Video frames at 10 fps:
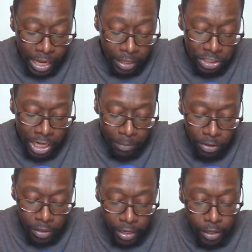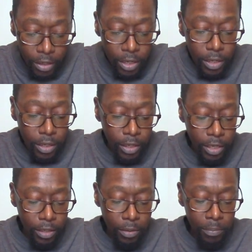2nd chapter there
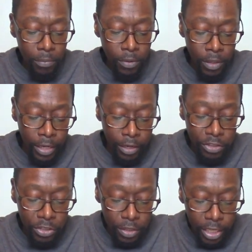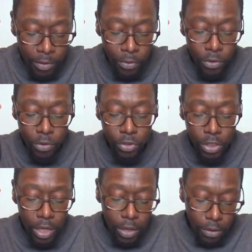in the letter to the Hebrews,
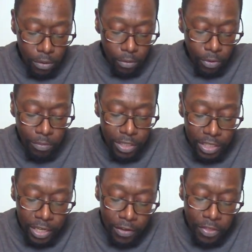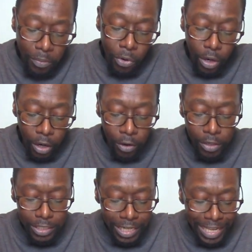we must give the more
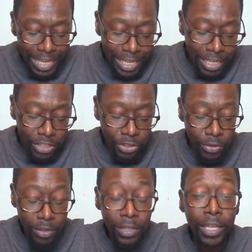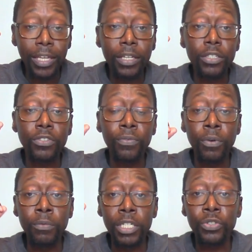earnest heed to the things for
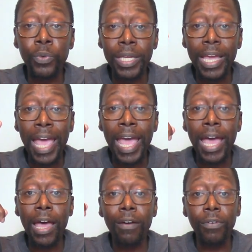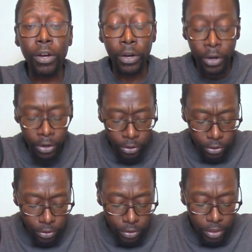which we have
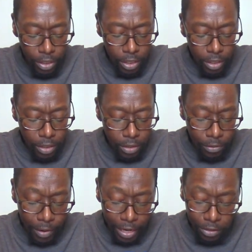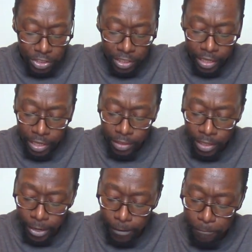heard, the writer said
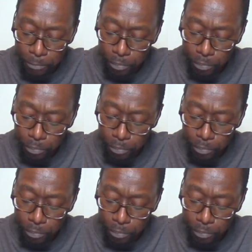there.